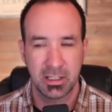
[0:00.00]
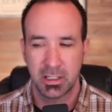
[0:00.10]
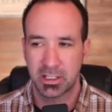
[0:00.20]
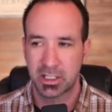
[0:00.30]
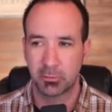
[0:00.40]

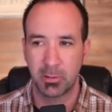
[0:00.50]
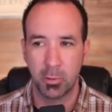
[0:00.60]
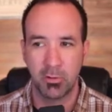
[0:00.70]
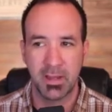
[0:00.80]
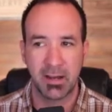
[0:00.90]
It's going to
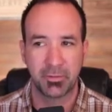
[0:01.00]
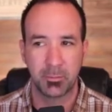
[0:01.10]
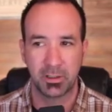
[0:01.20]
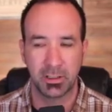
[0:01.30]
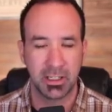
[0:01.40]
remove that from
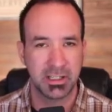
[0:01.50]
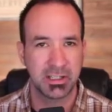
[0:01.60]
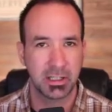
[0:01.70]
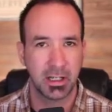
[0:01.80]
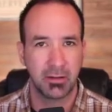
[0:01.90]
a
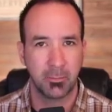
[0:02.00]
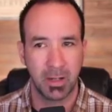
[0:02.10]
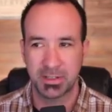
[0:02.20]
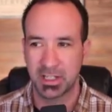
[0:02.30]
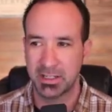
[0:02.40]
list of
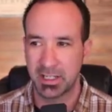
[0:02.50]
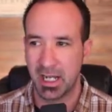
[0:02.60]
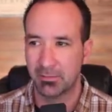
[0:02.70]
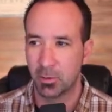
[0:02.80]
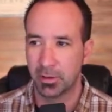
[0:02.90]
websites I
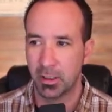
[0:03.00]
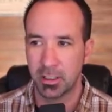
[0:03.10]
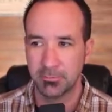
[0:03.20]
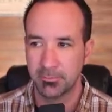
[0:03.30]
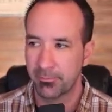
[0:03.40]
have going on.